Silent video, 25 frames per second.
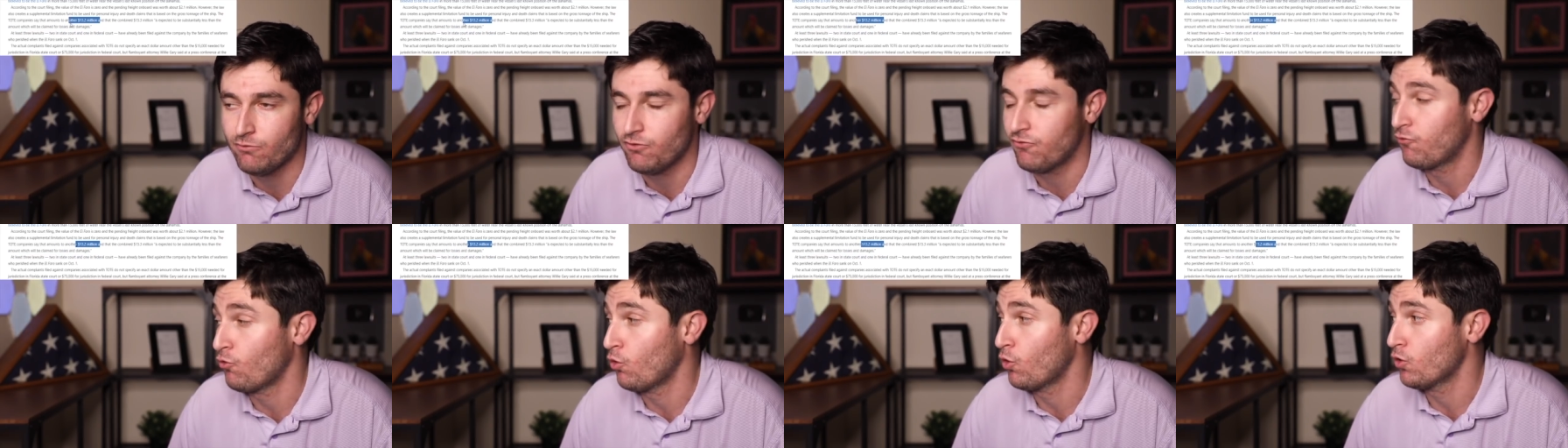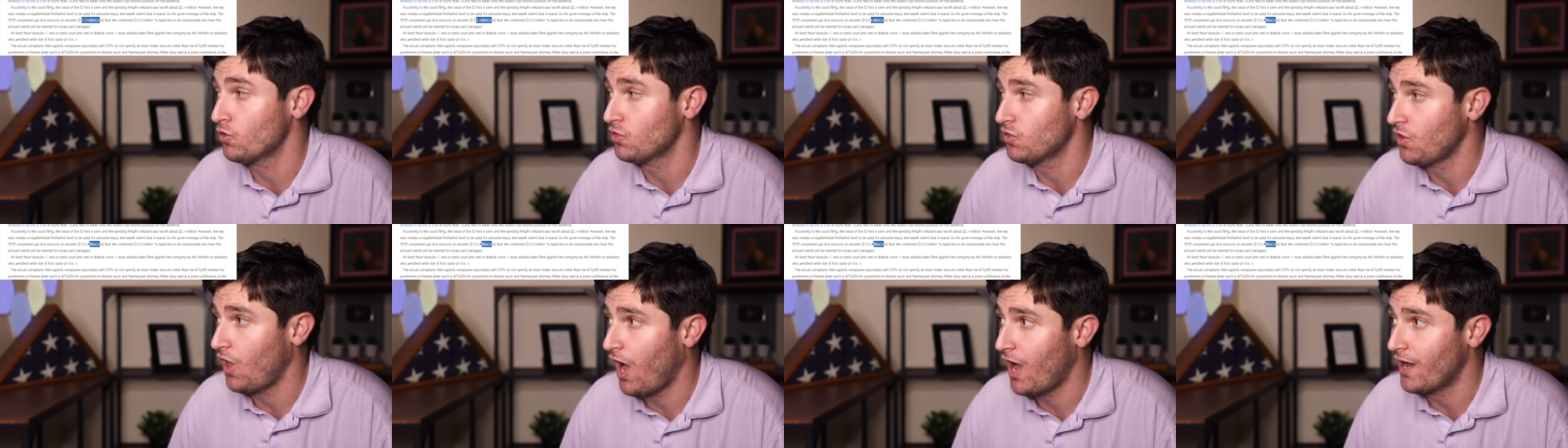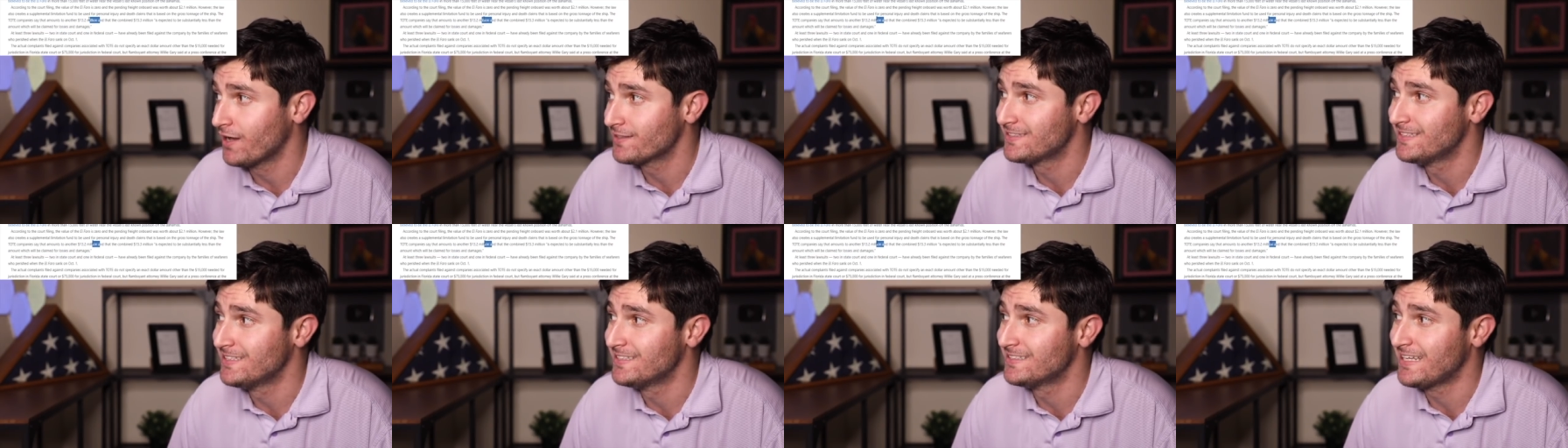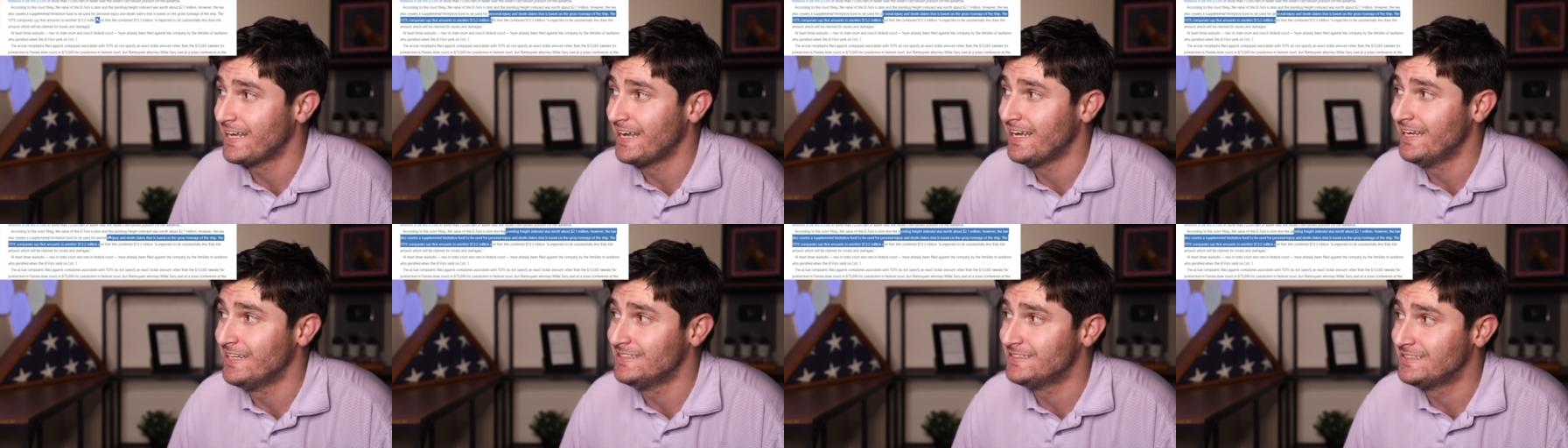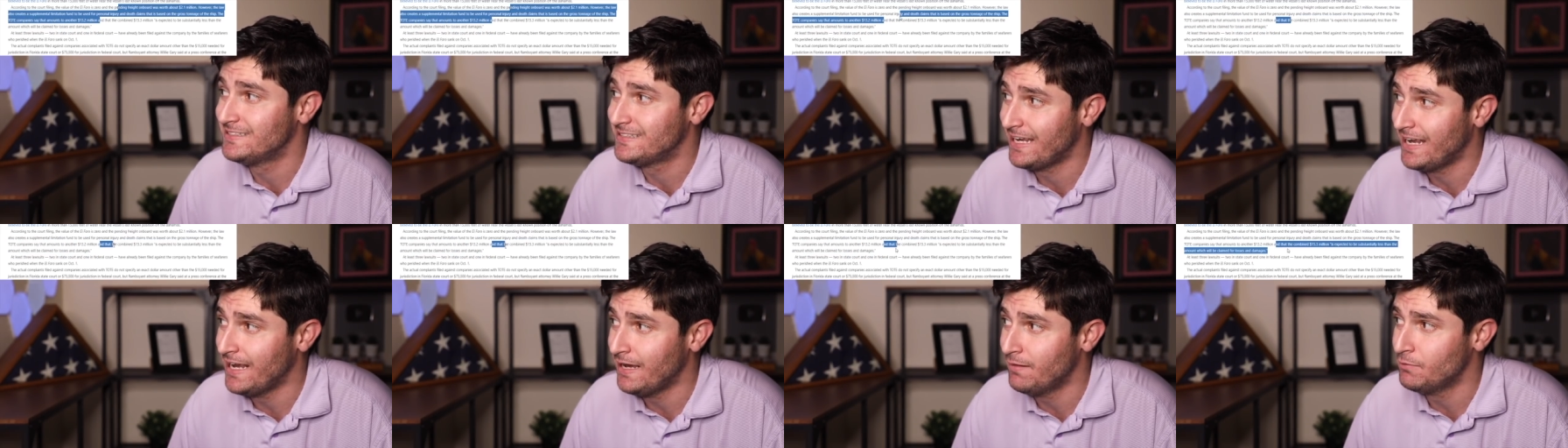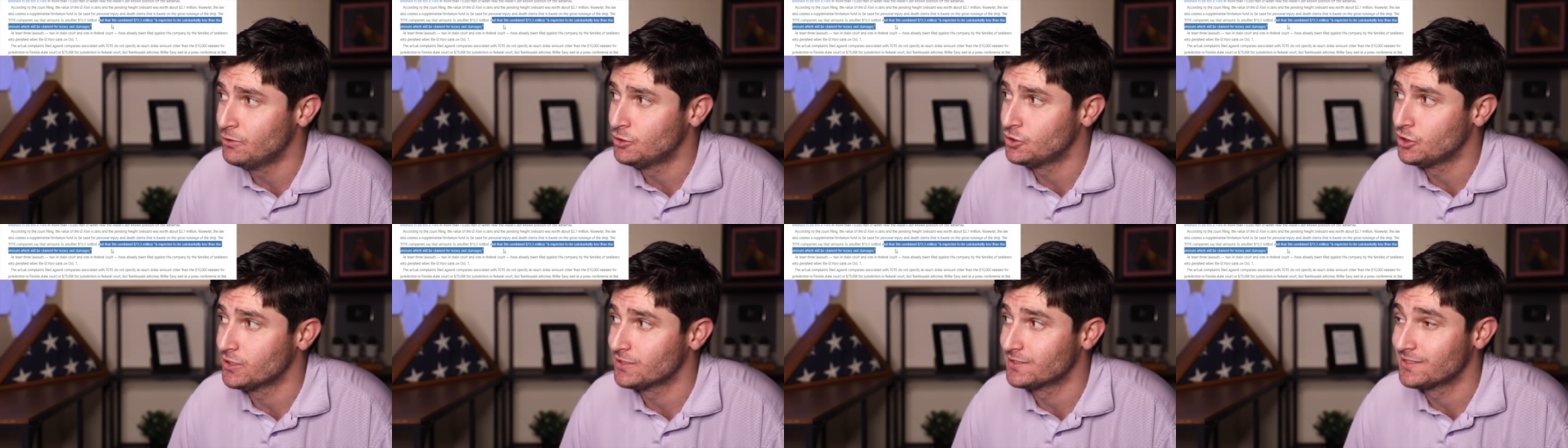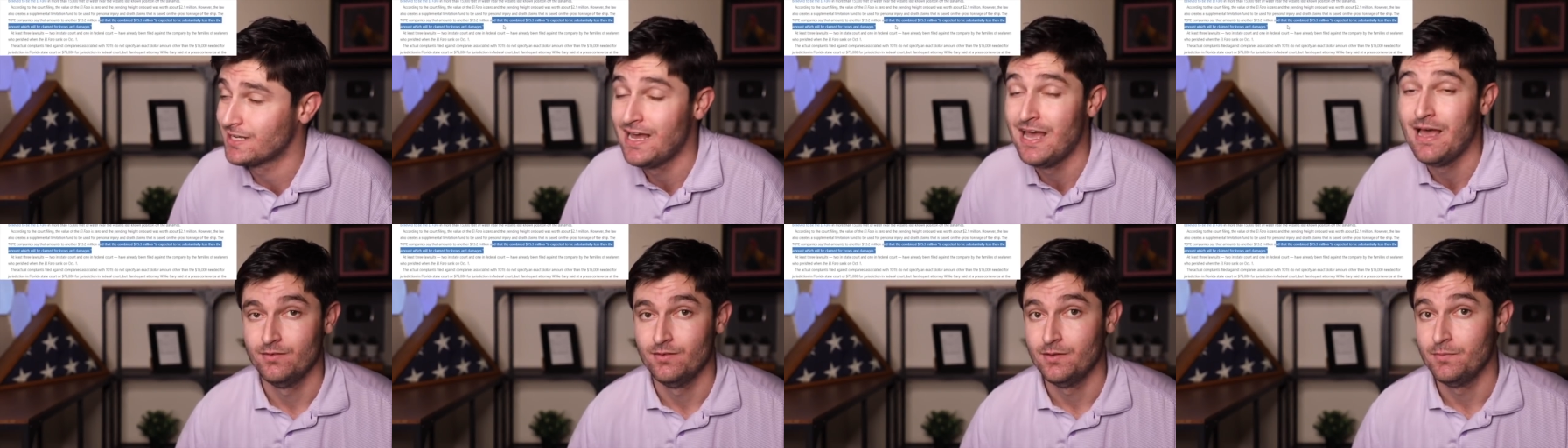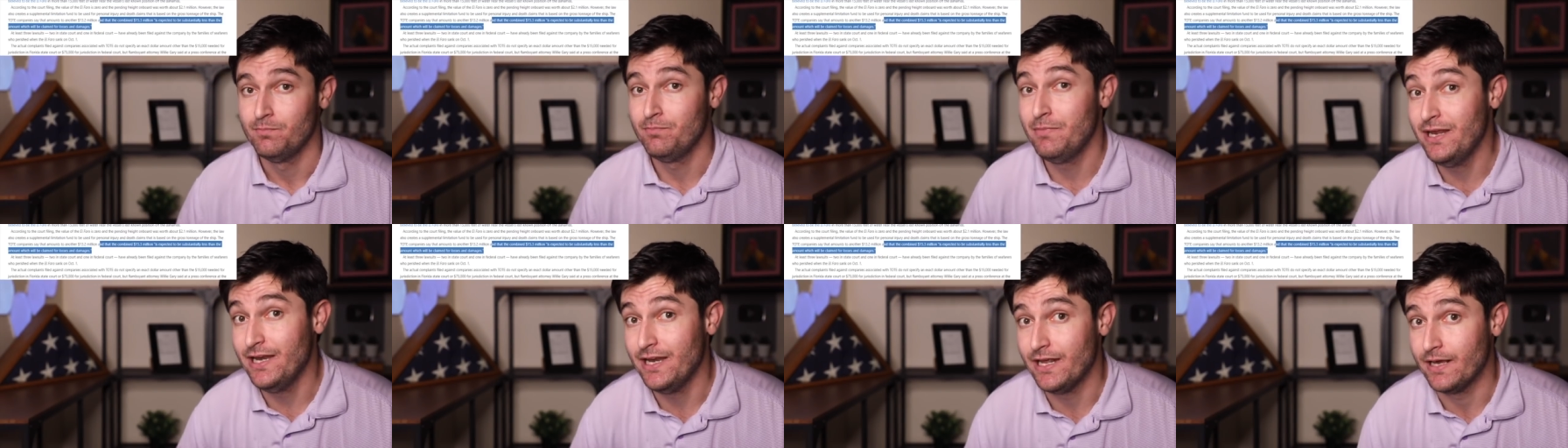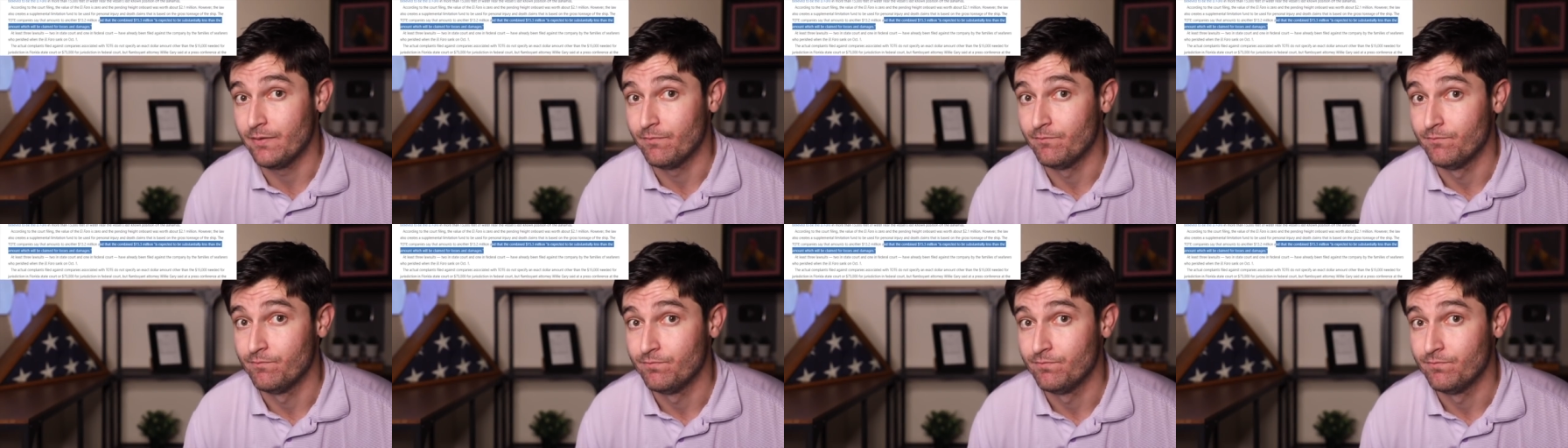for losses and damages, meaning